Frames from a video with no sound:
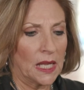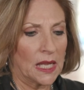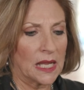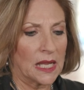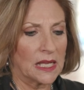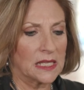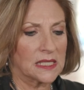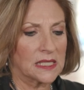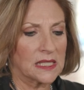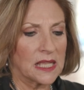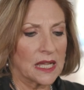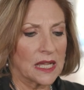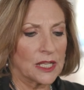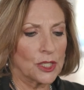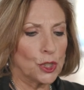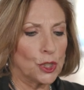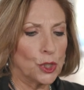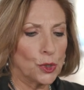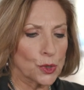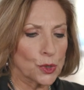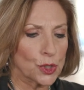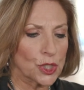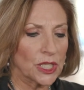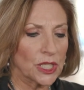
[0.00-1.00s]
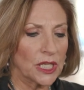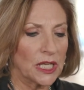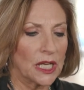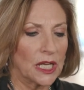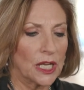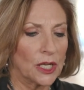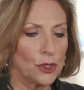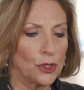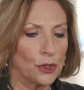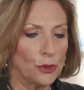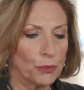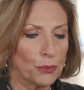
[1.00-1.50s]
is that usually
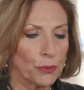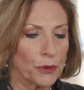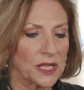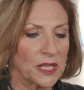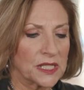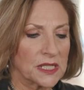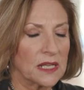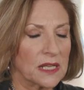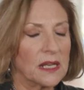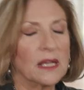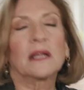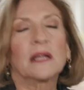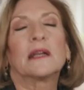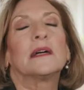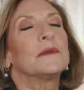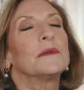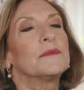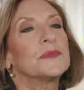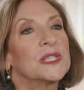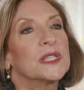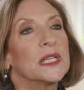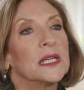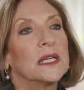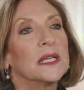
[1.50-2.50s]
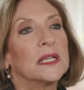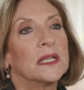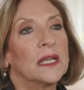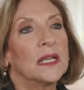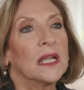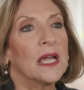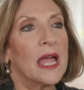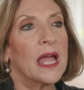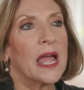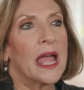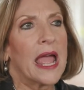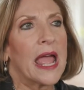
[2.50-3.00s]
a new president comes in
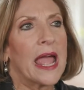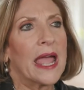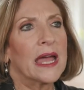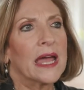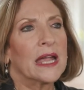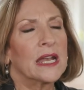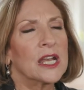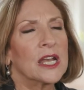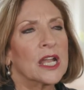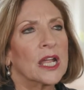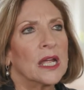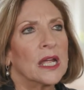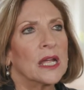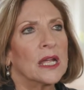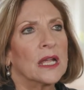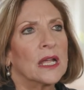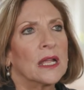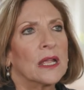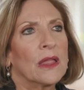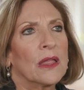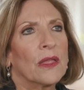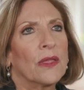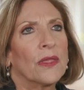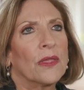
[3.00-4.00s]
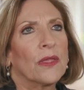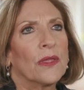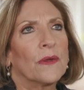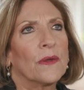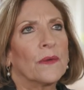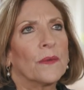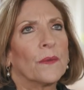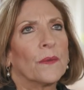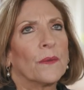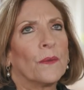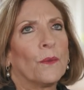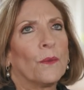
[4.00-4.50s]
and
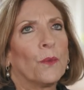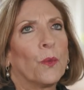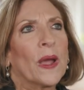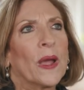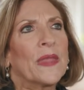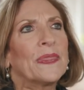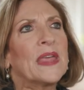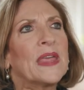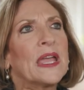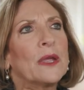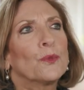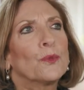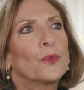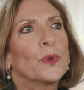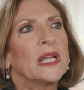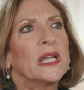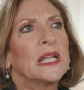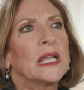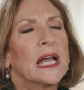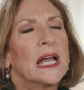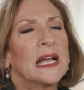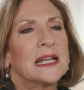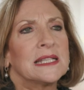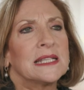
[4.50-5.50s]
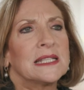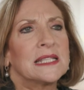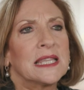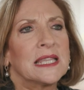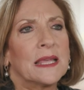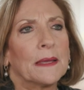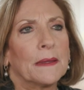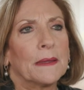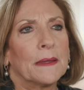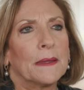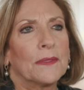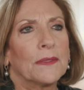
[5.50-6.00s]
when they realize
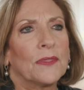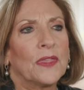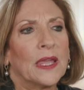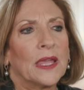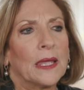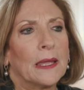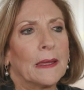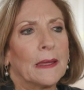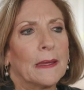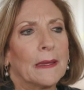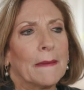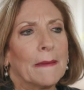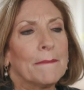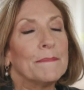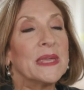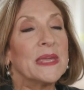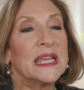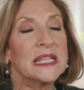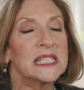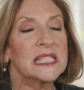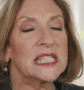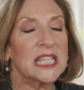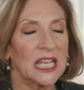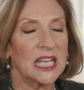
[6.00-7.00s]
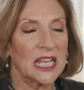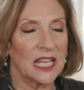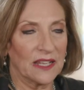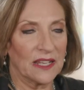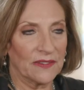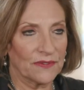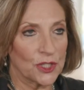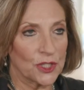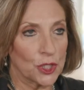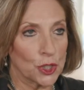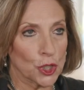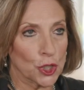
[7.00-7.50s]
the, the immensity
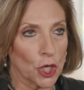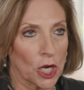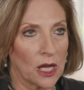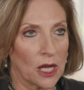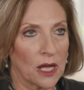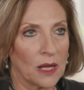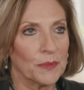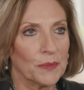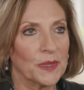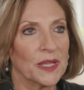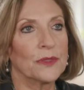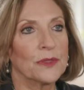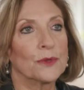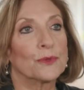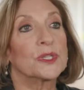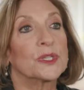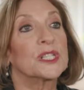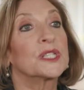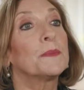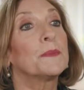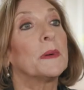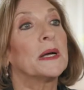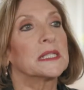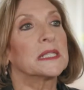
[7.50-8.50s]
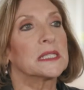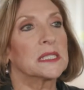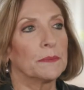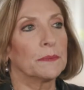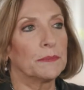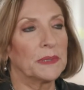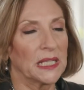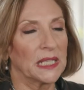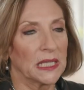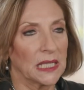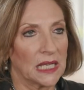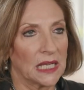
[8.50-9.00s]
of the job and the
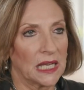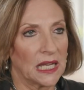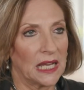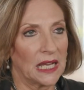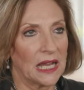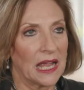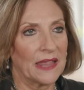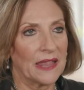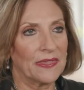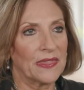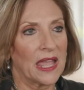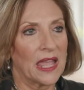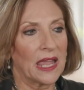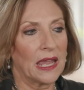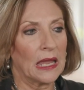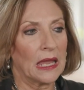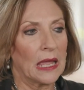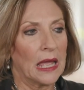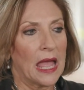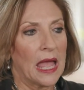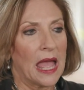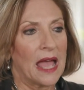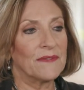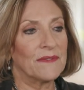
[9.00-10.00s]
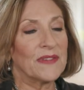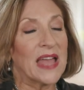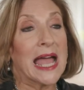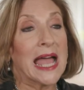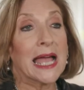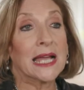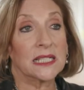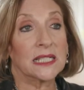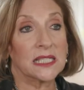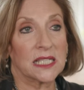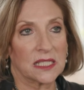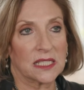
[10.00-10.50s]
responsibility and they have
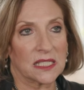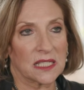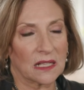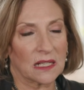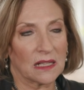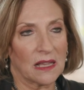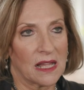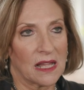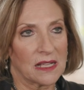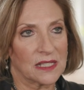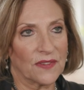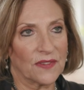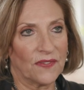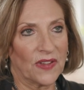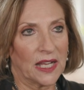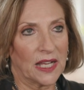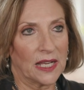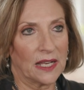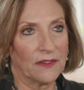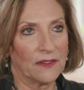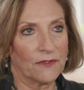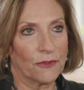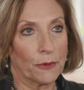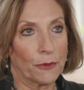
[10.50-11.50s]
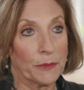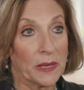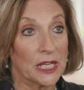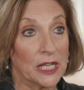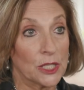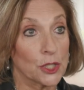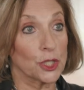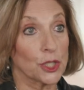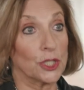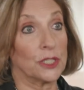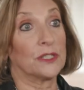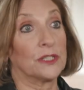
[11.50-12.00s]
access to classified
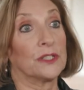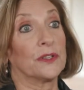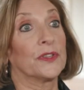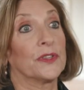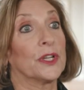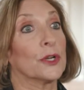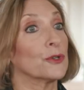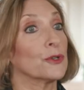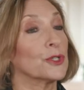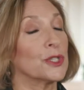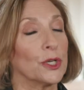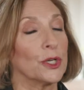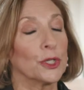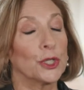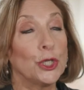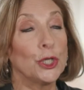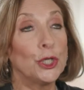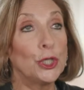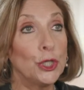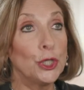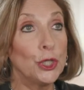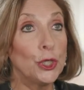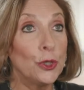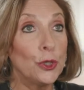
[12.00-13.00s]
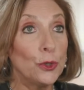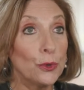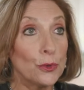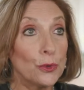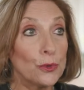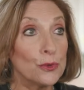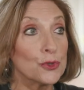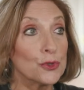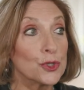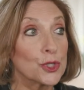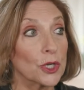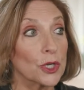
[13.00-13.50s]
information, there's a
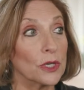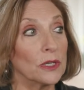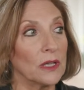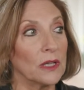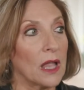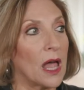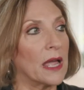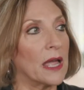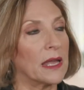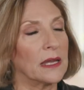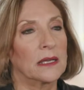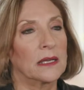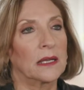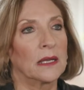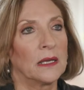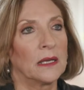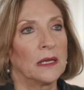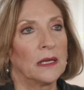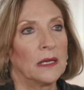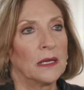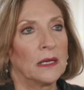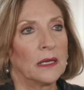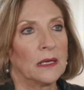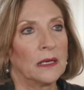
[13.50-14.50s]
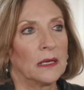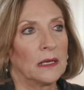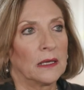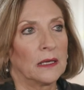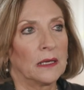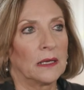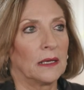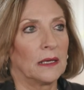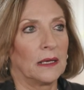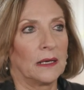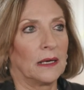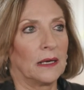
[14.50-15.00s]
huge like
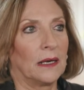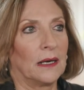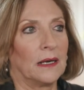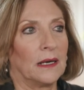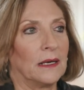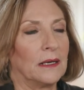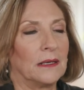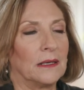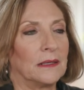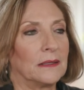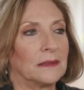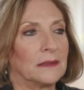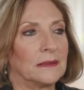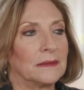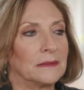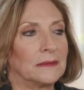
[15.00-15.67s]
uh,